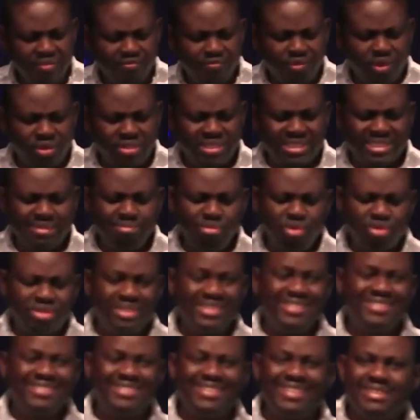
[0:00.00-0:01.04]
1
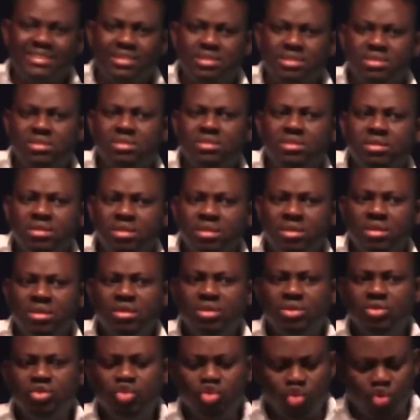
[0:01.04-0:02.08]
Timothy 6,
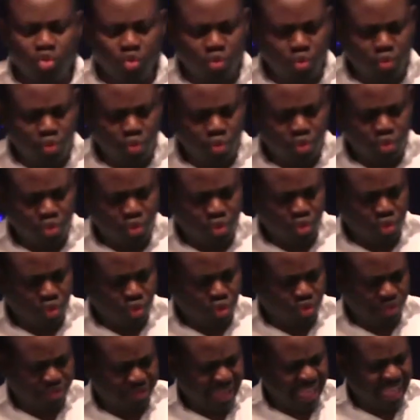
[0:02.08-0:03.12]
2
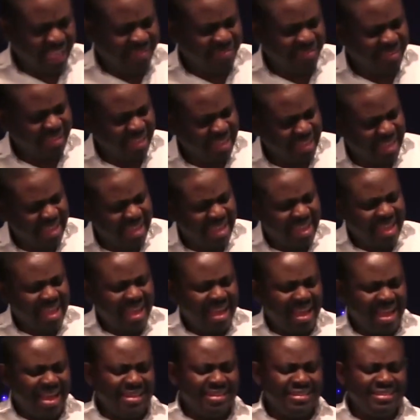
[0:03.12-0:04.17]
to 5.
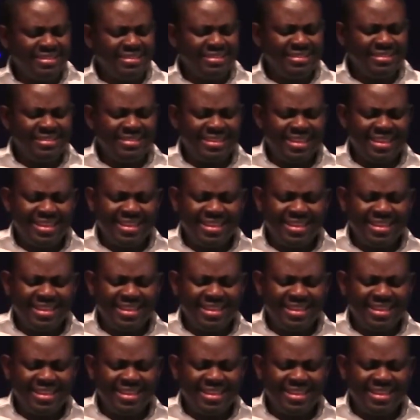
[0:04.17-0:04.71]
And